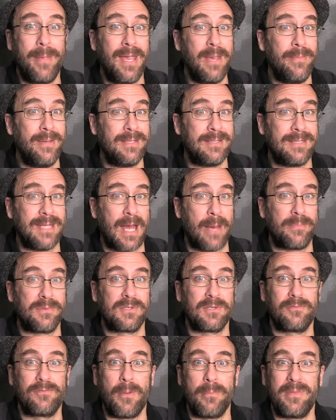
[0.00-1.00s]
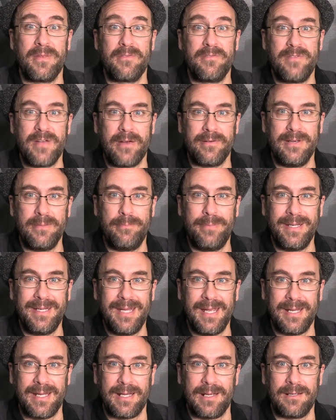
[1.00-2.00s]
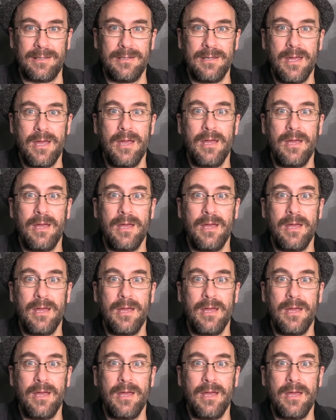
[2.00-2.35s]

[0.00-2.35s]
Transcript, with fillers: baby steps from the very beginning,